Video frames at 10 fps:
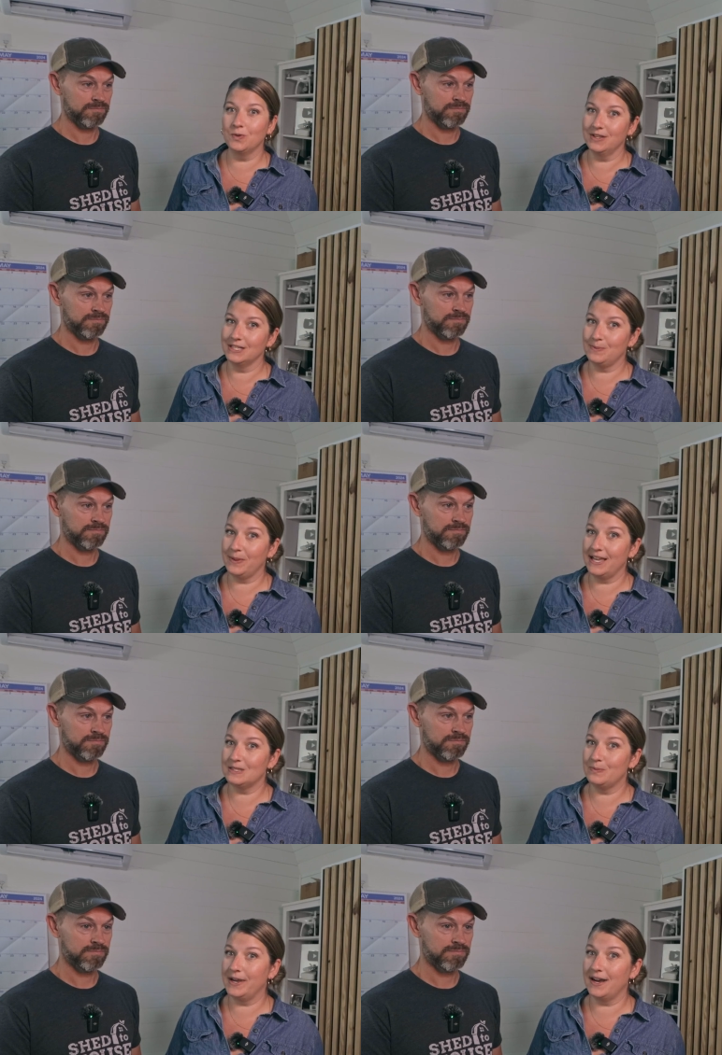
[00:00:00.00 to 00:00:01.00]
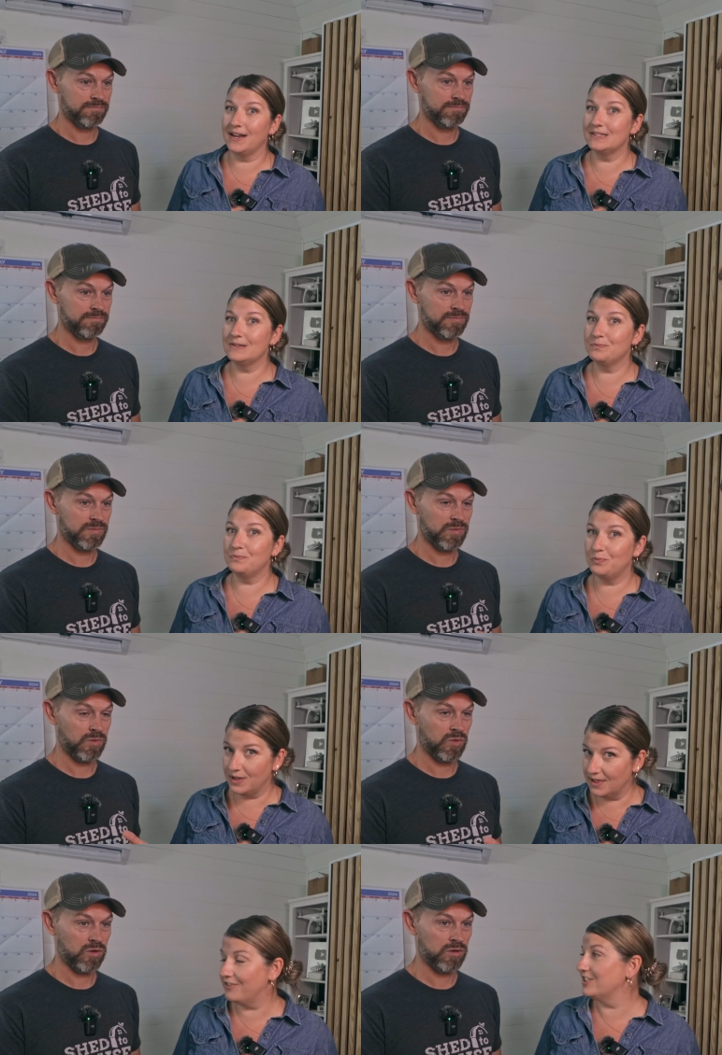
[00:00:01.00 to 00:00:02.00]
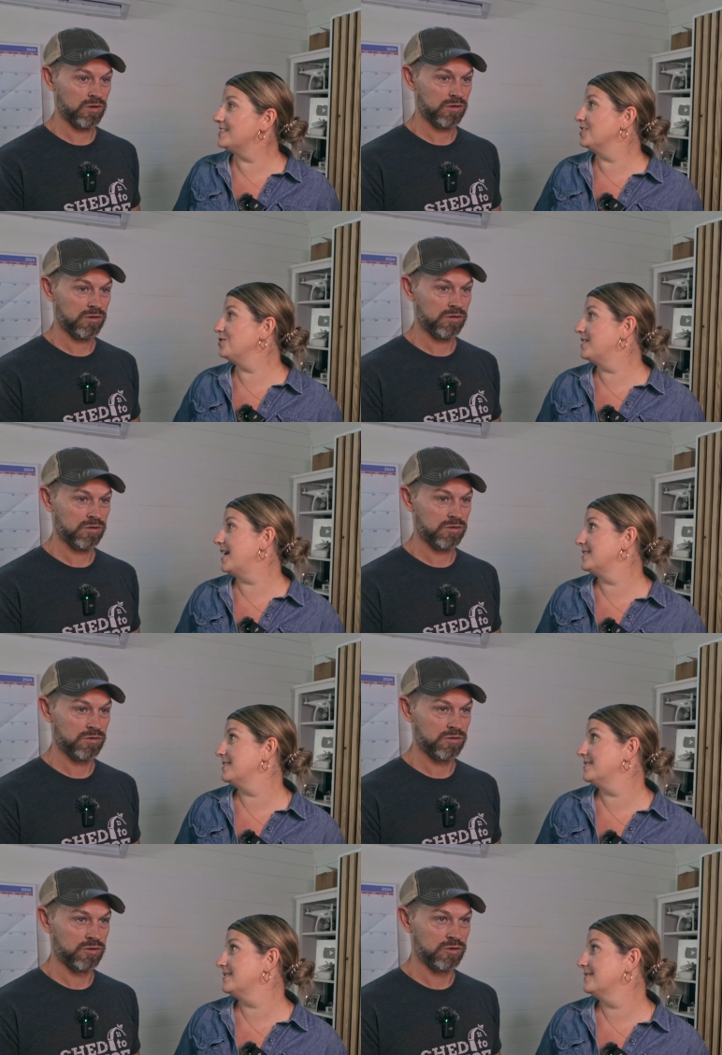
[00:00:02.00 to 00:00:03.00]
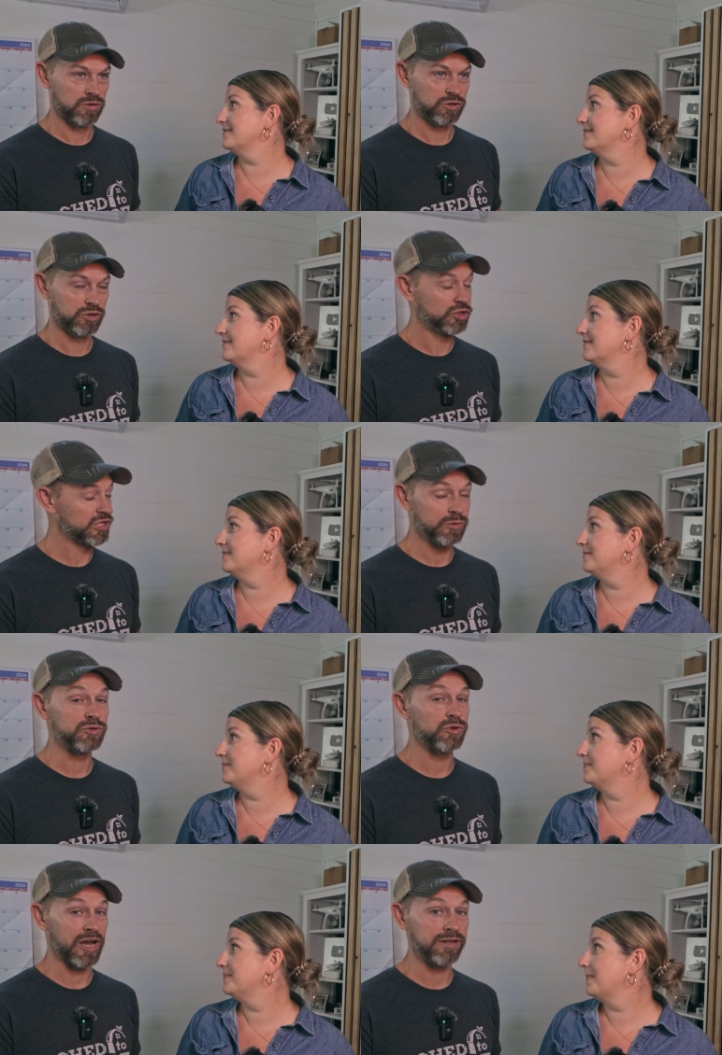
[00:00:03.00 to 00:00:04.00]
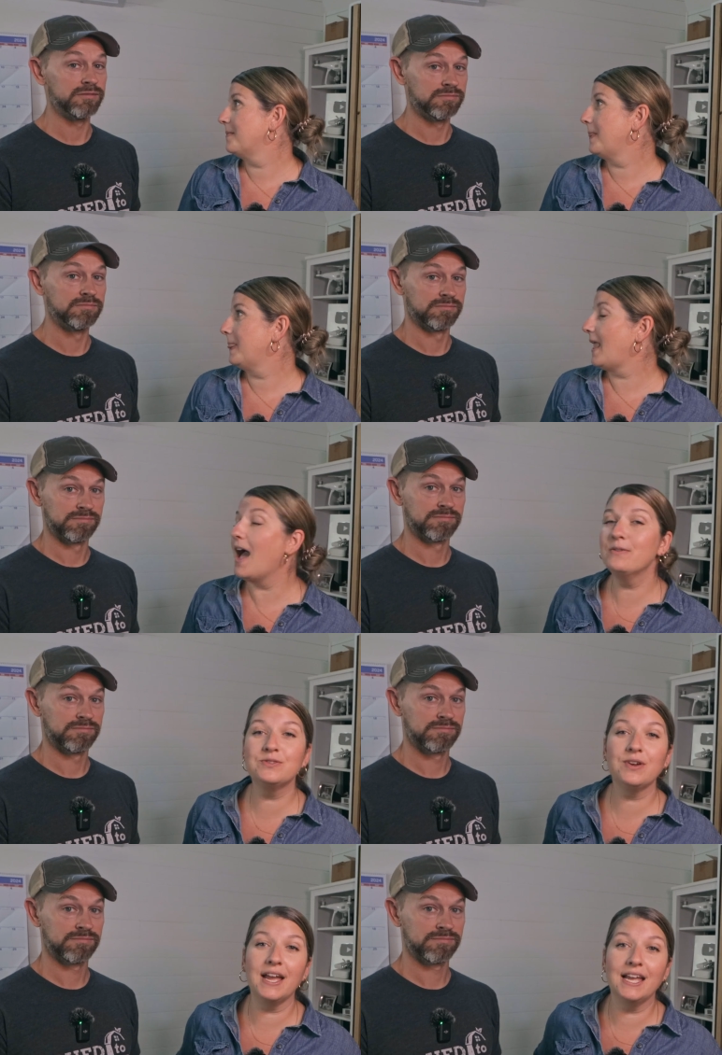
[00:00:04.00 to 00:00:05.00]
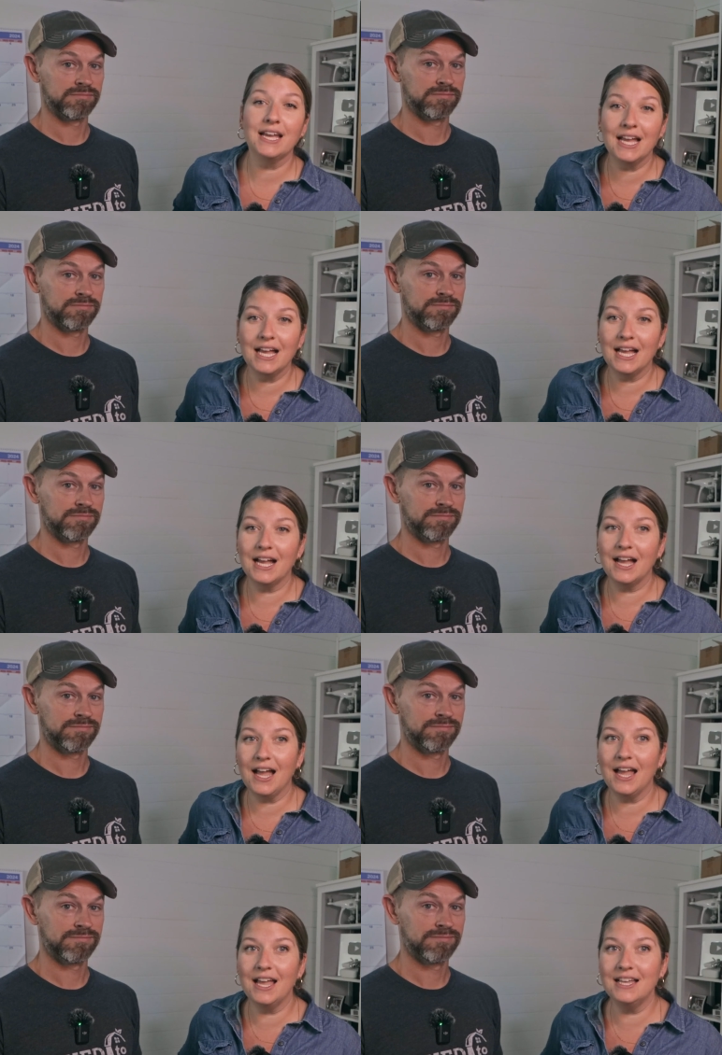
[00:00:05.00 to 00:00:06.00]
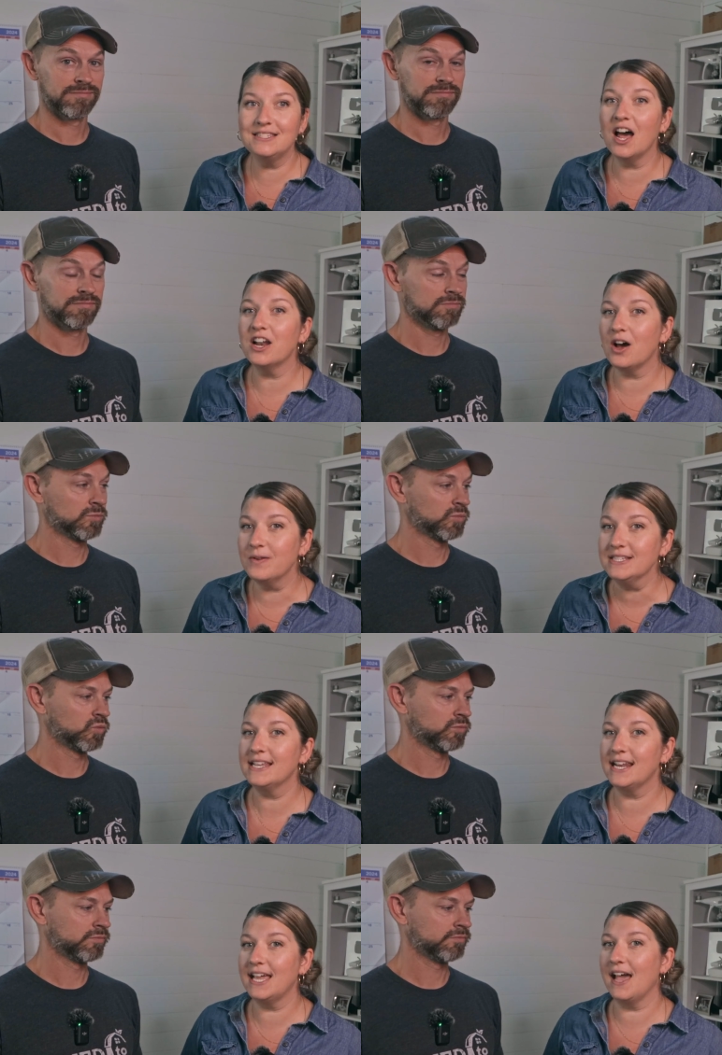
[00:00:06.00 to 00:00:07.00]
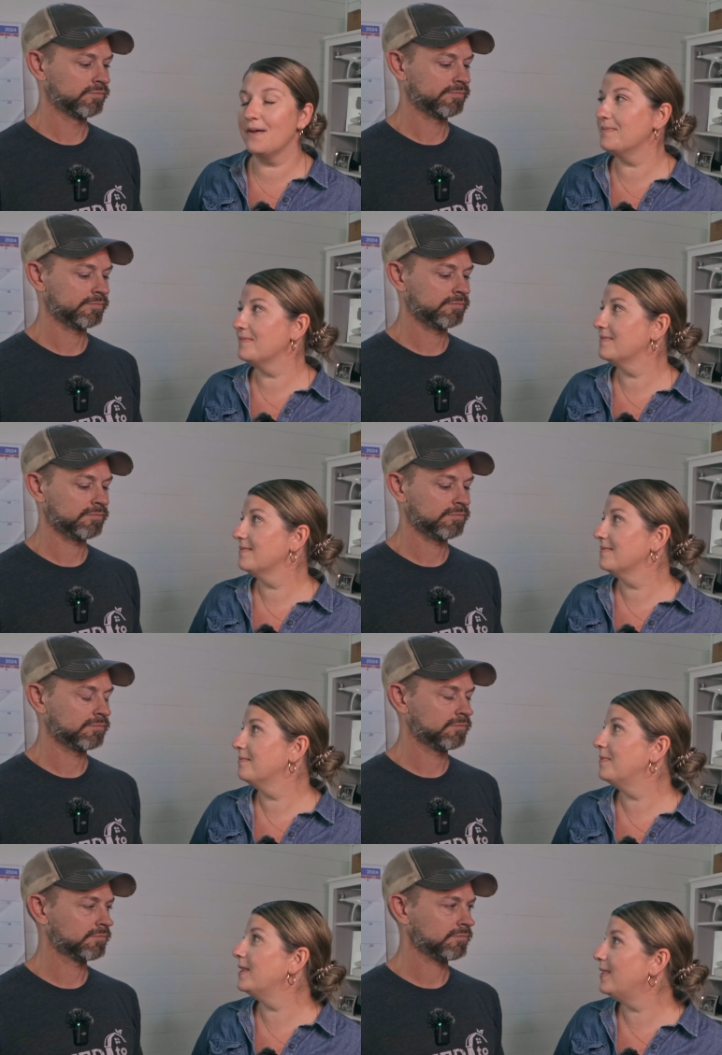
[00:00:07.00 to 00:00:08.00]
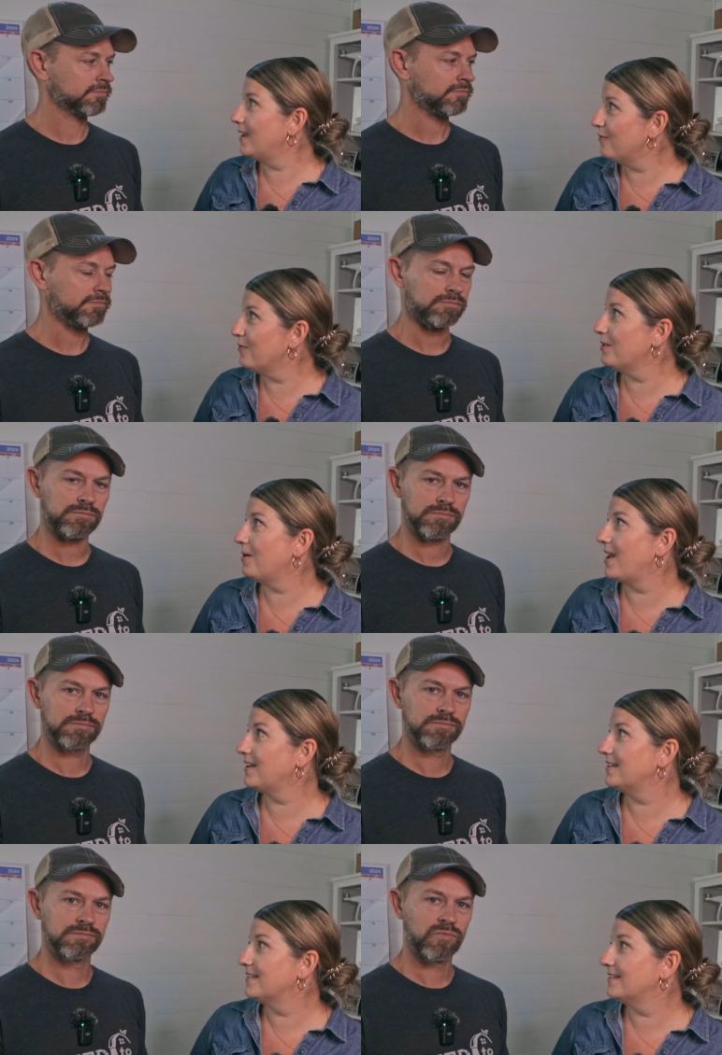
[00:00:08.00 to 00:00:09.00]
Speaker 1: cool this place because we live in Central Texas.
Speaker 2: She was right.
Speaker 1: I was right. It's not always that I am, but thank you for the credit.